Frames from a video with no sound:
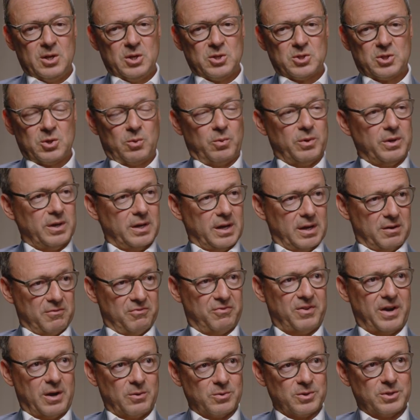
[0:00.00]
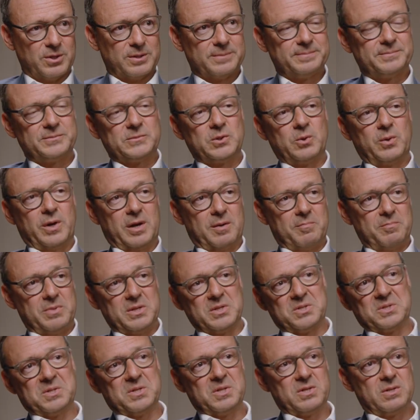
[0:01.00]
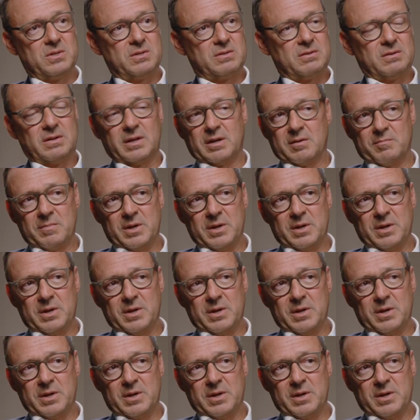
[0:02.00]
So we had a founder who had a business, like a